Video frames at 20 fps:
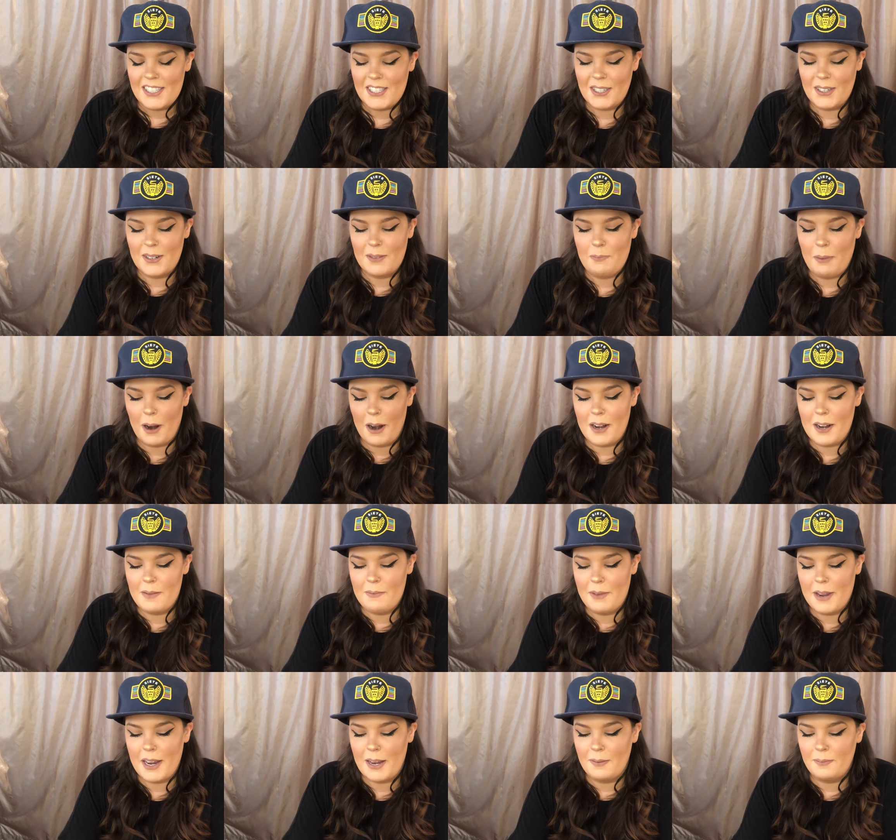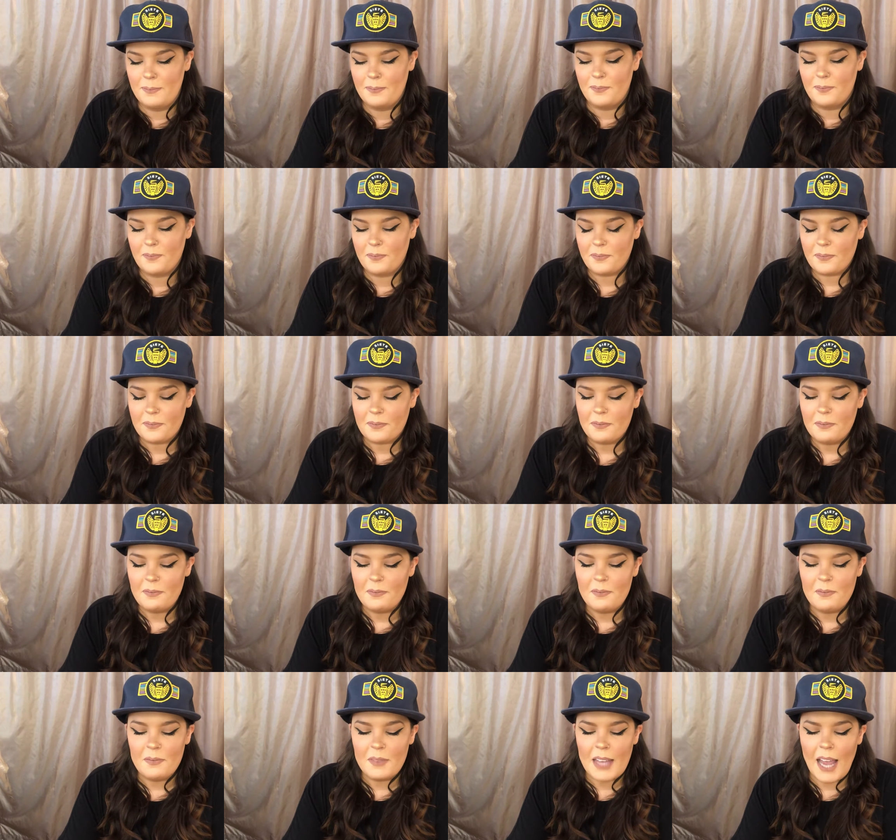so pardon me.
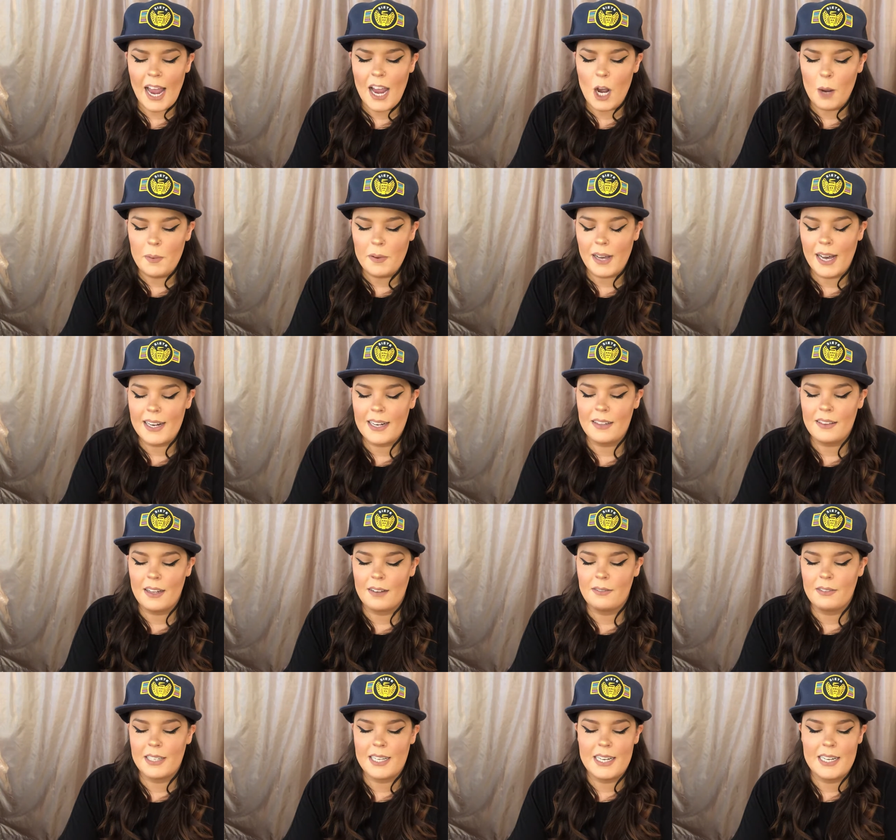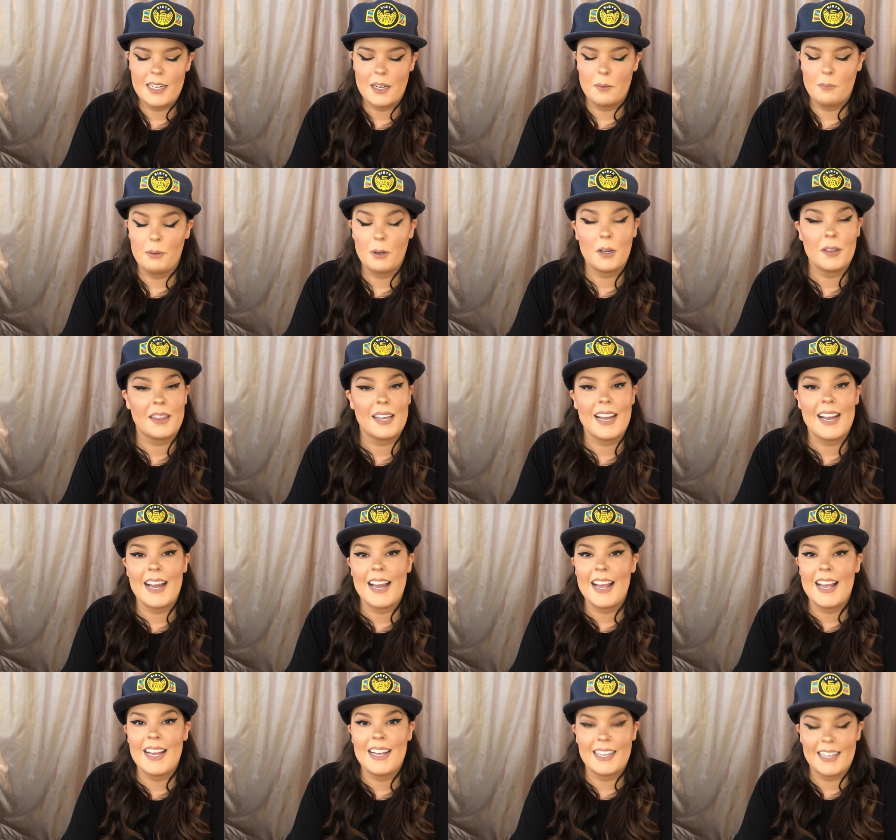I hope y'all had a lovely
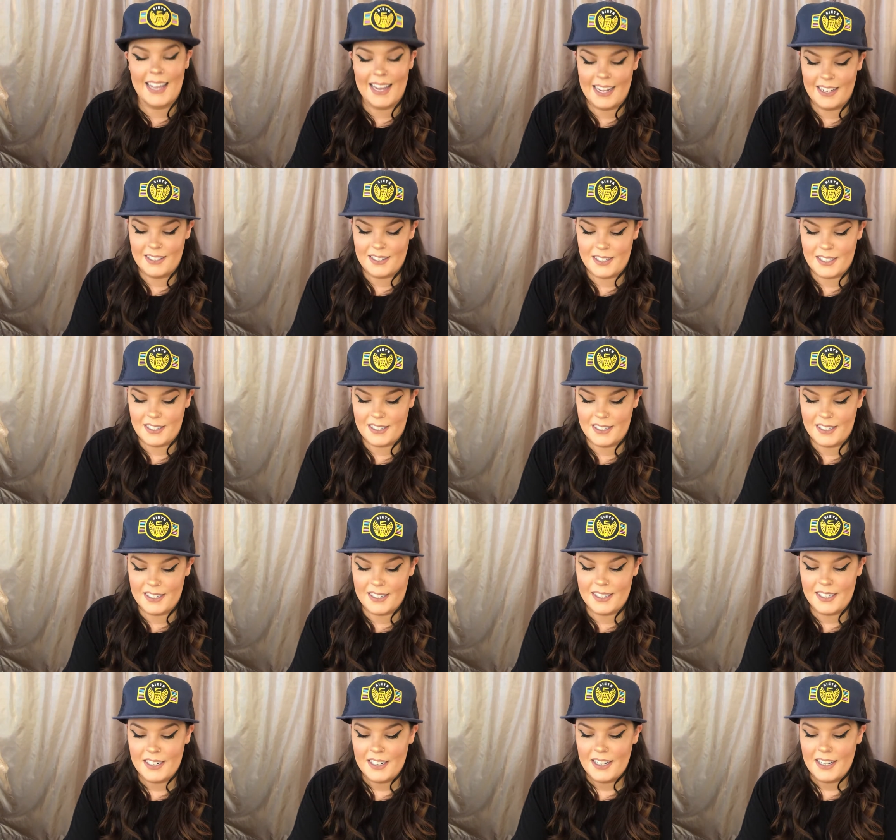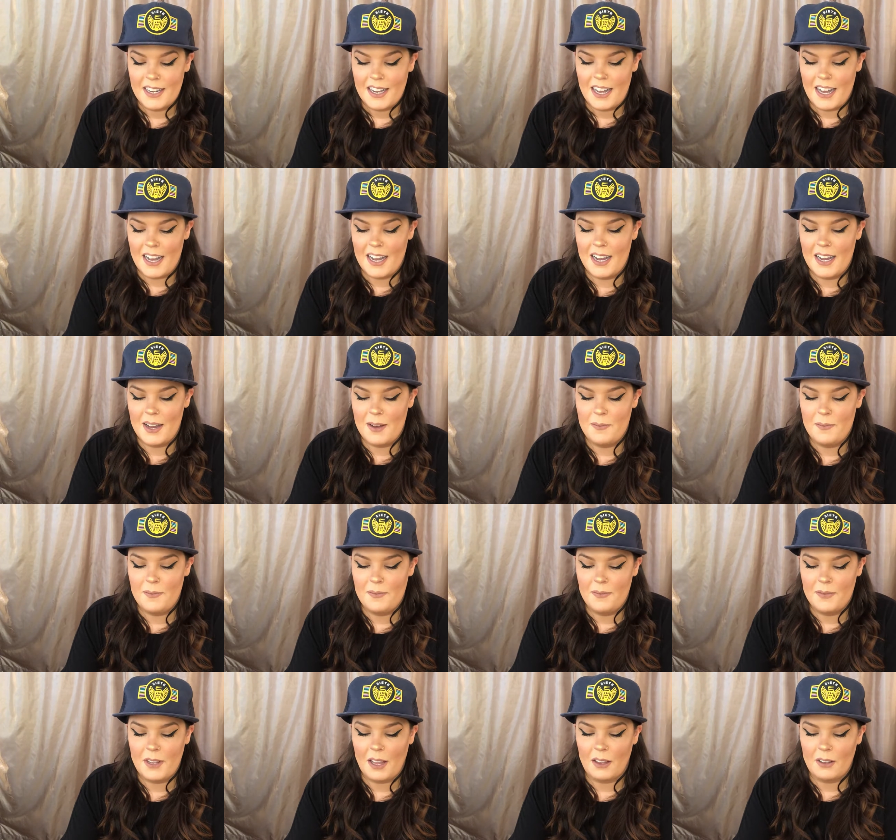birthday, Cancer. Um,
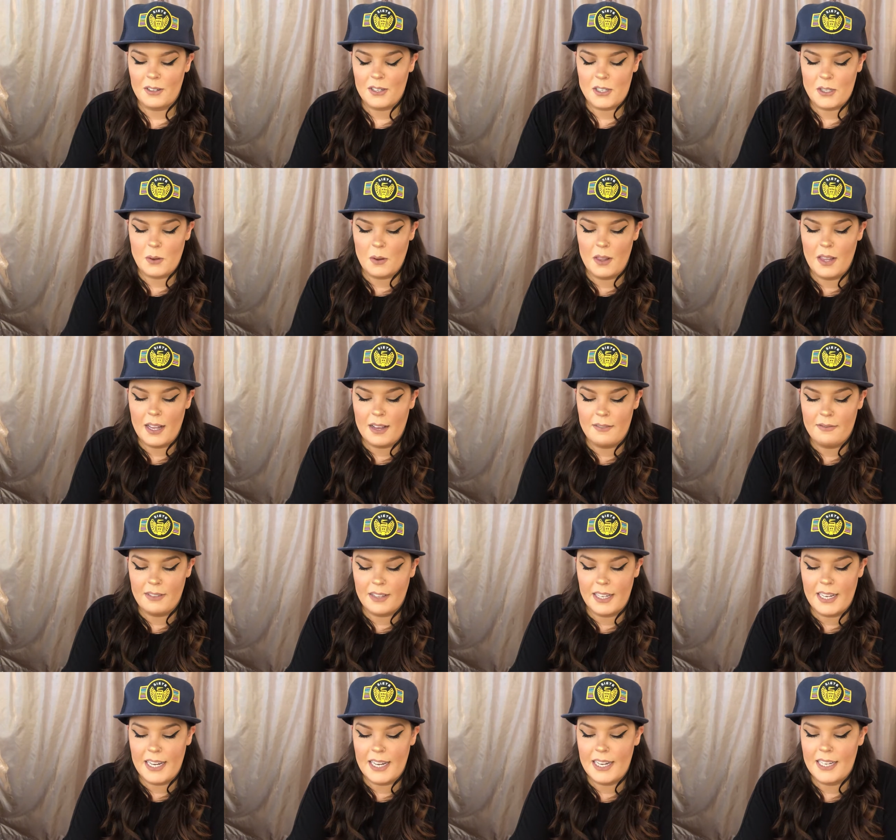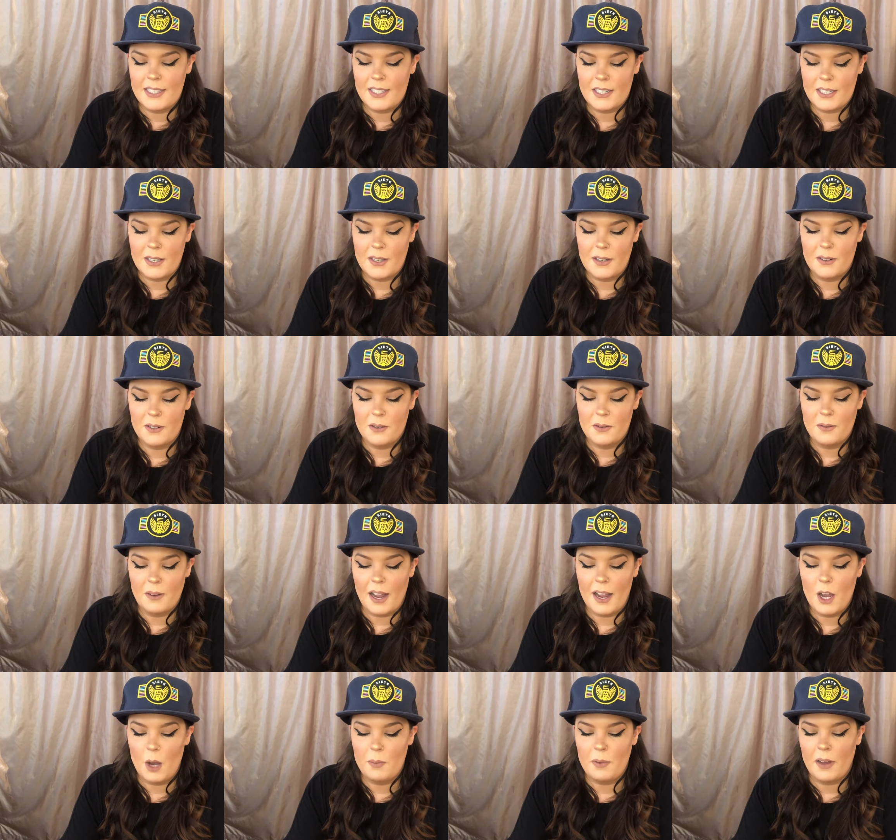y'all are so lovely. So
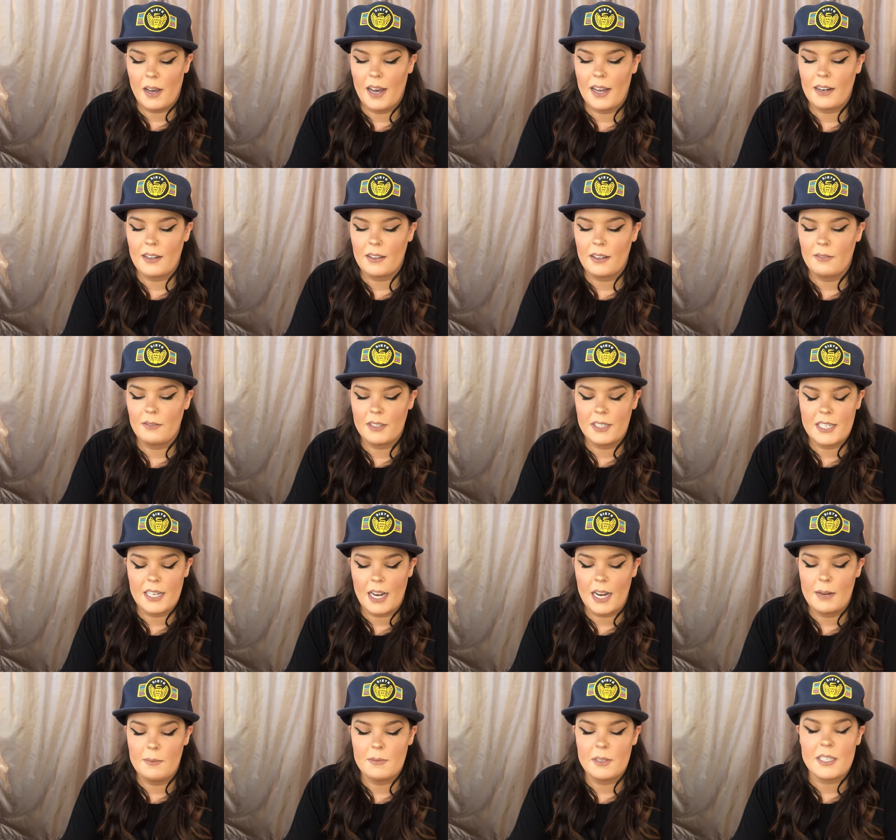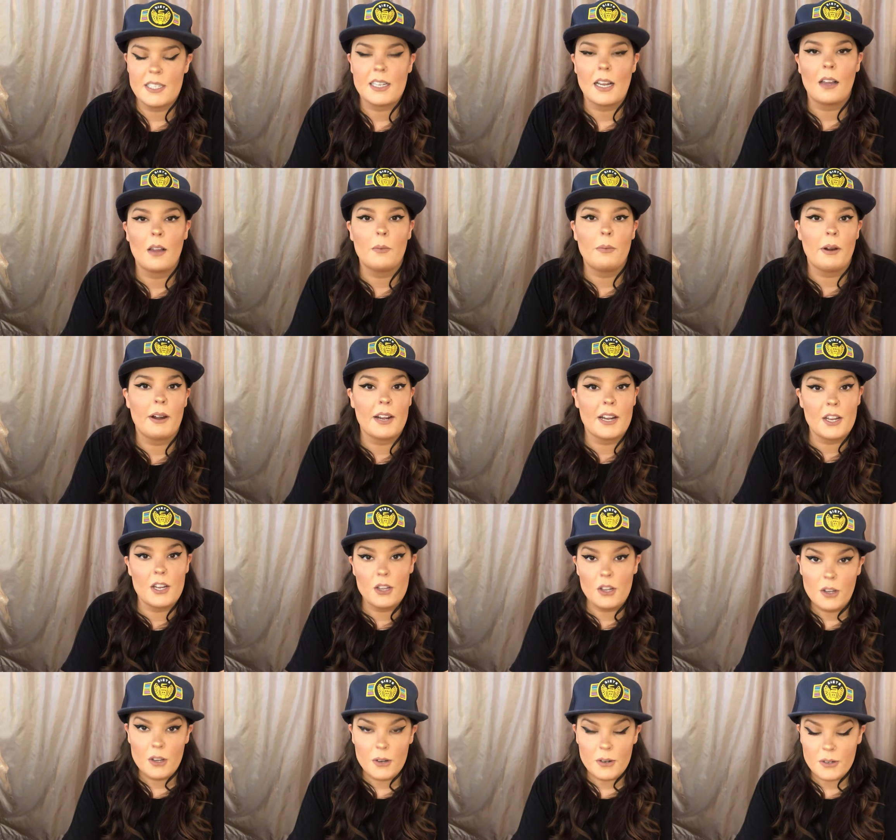I hope y'all had a lovely time celebrating
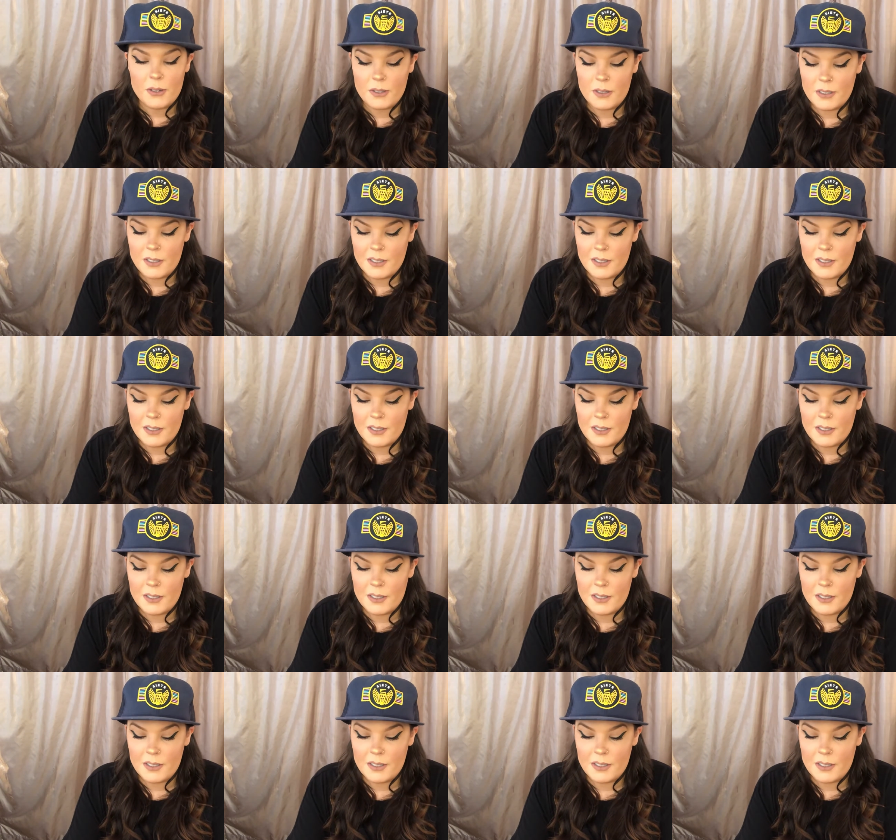you